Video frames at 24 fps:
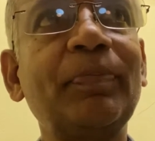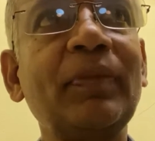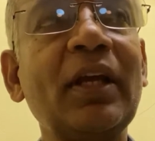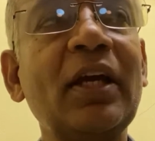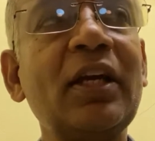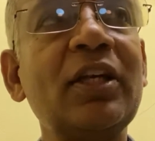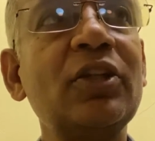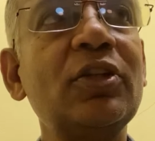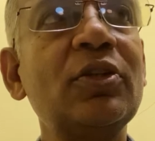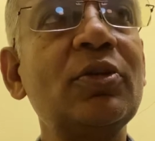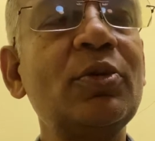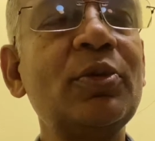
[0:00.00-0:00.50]

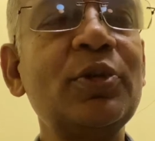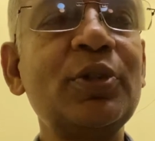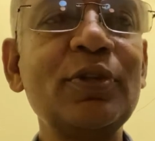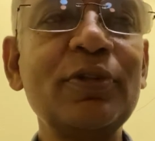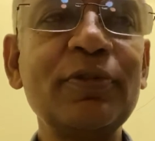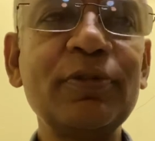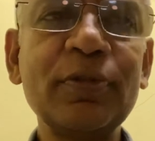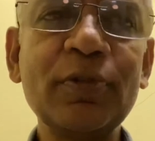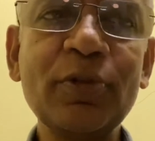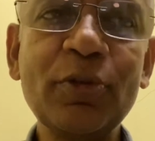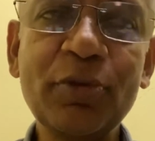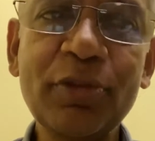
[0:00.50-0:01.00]
and you,
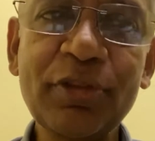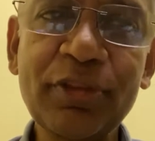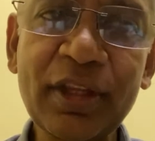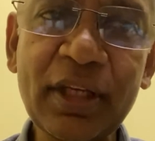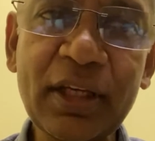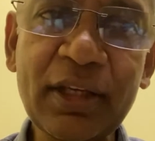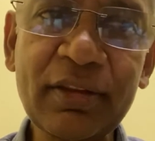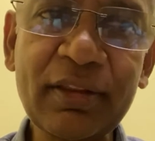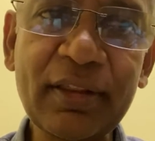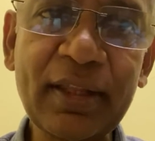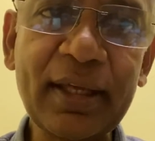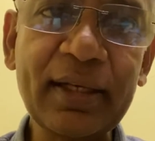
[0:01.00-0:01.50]
you, you
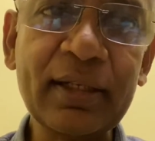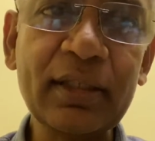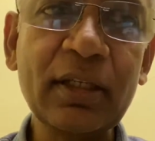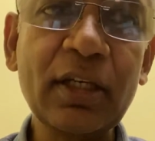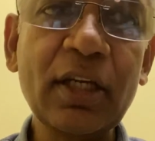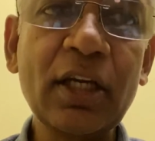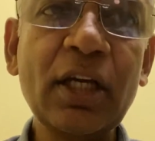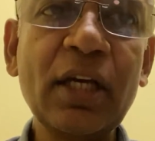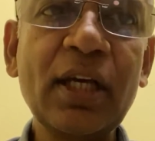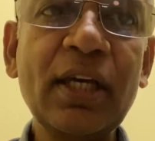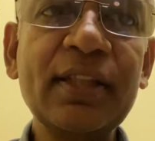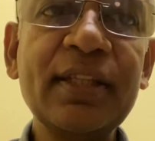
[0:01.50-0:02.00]
think that
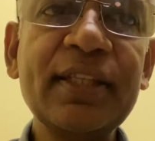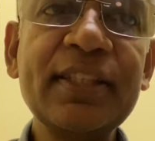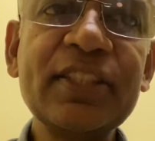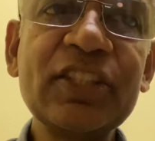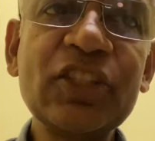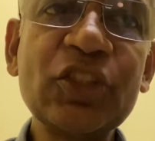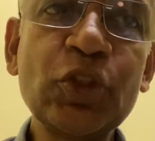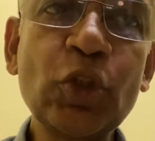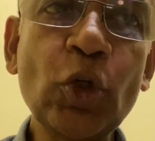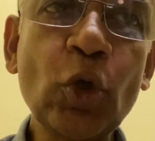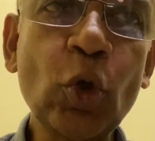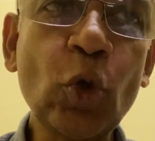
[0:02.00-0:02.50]
this
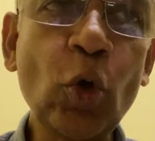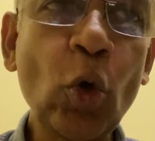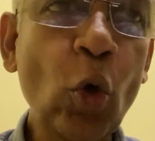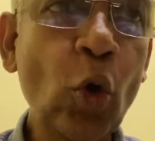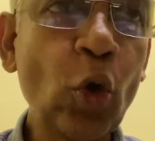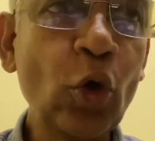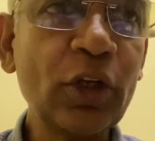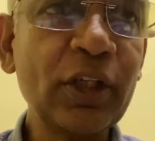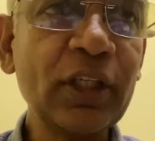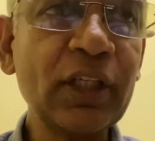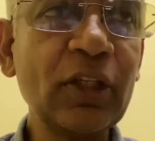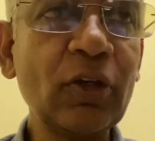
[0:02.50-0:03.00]
is your
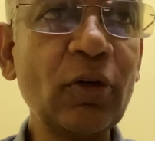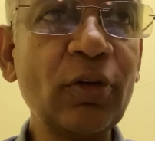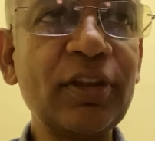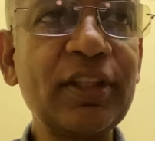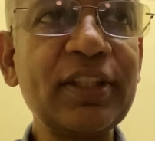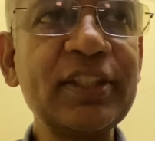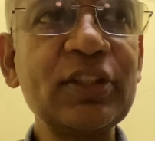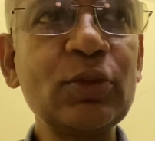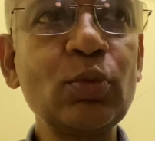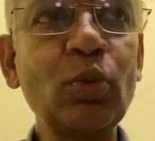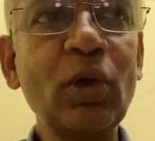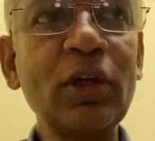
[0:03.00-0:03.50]
calling or
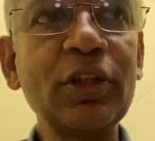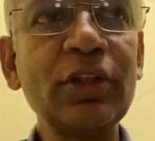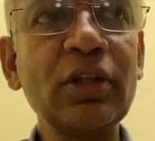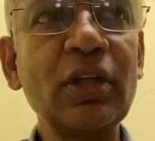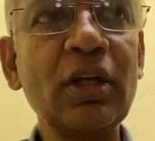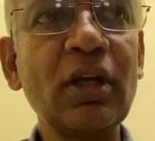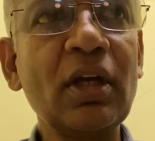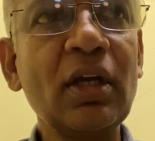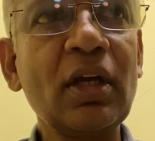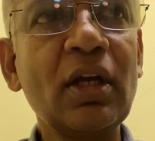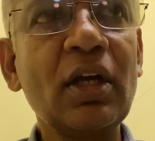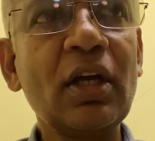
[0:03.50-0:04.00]
this is what
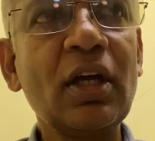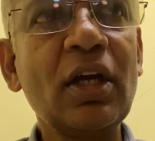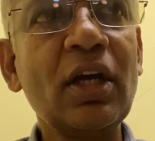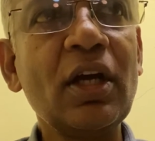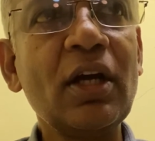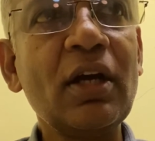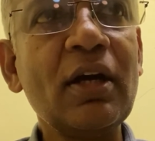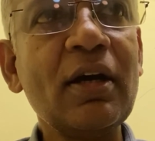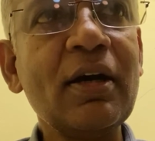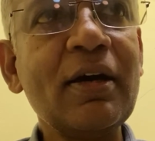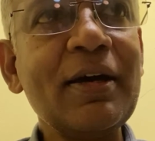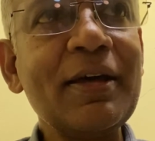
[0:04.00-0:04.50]

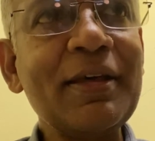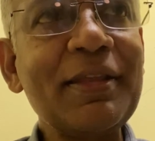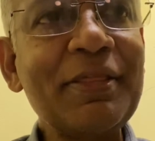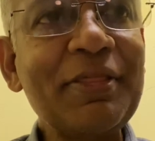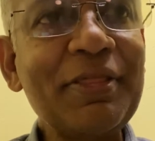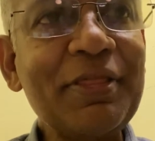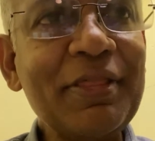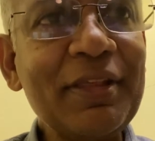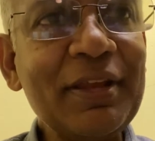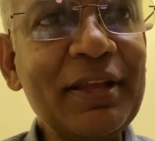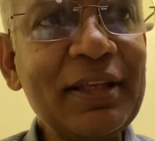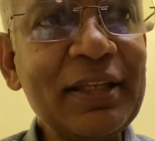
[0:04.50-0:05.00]

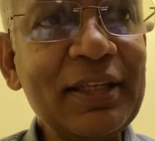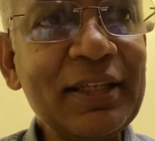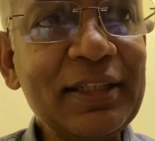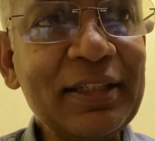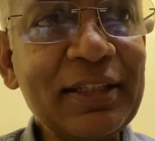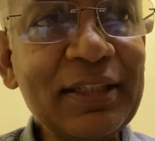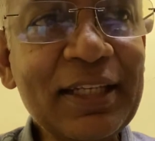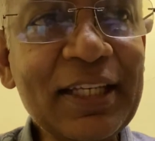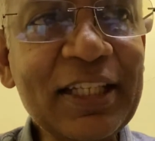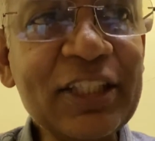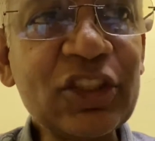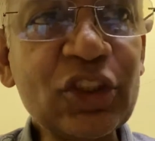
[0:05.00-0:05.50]
it
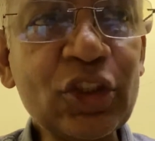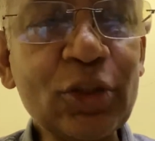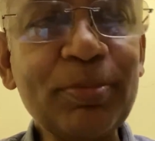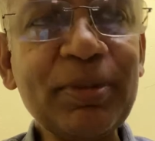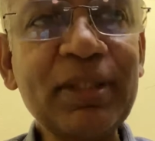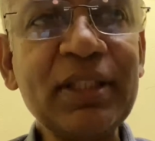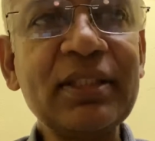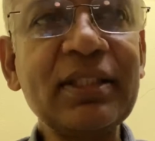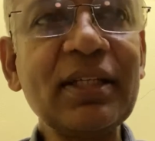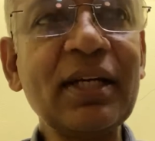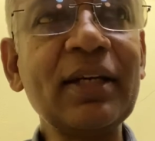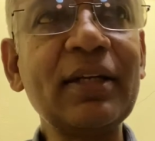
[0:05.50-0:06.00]
needs to be
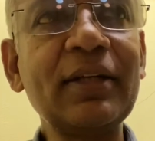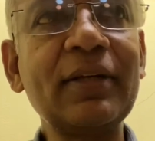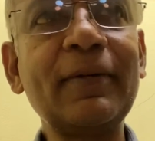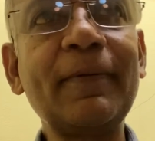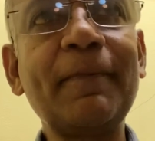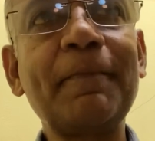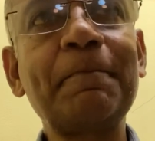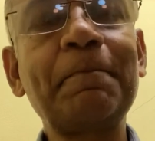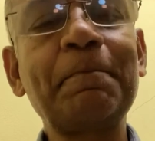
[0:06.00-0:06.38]
done,